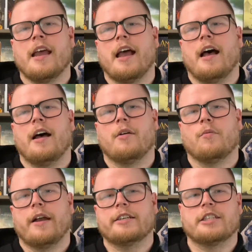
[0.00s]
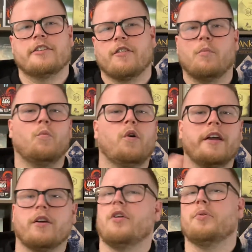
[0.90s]
ranging from
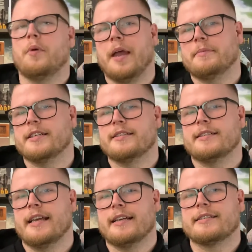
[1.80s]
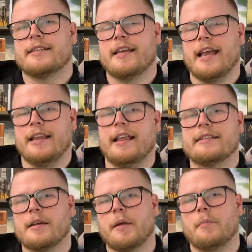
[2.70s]
1 all the way up to 6, and
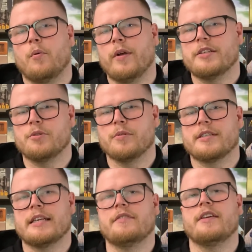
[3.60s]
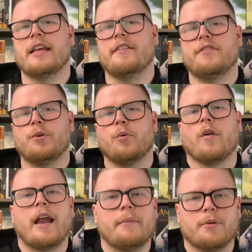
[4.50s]
that's how many points you receive if you
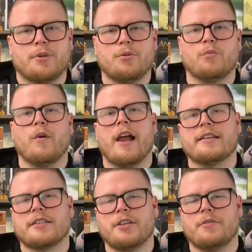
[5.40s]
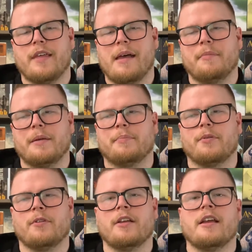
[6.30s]
are able to rescue that
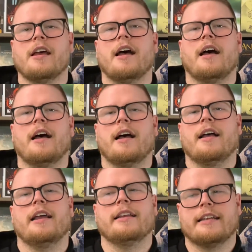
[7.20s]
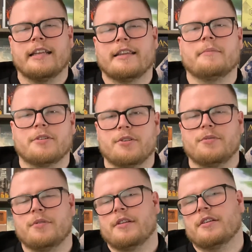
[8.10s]
meeple and get them
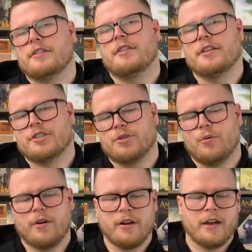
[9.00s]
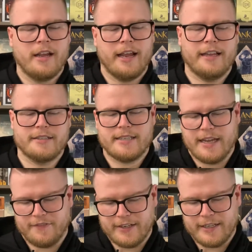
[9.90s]
to the shore in
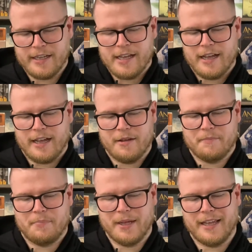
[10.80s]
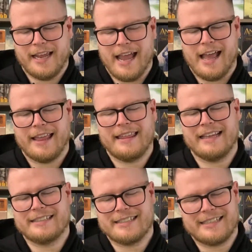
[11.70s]
safety. But yeah, I think
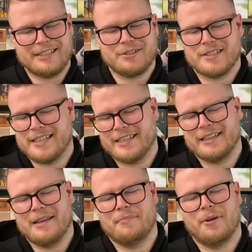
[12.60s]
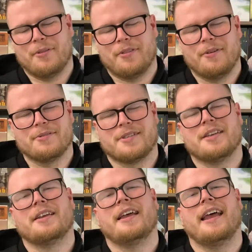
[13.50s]
it's just interesting that both of those
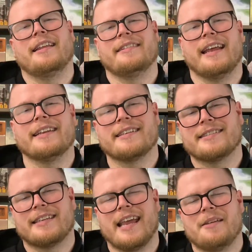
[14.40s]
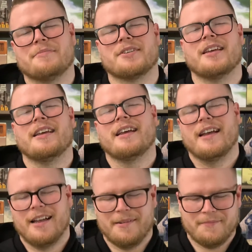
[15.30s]
Atlantis games
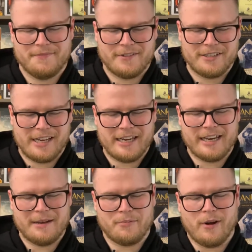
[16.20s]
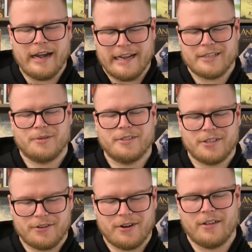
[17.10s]
ended up right next to each
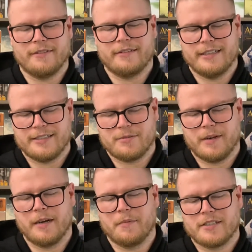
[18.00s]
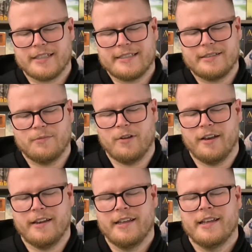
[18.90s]
other on the list. So my number
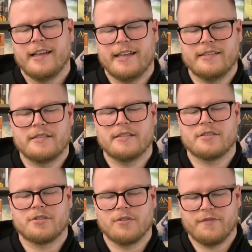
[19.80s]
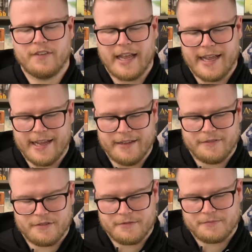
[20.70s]
61 is Survive.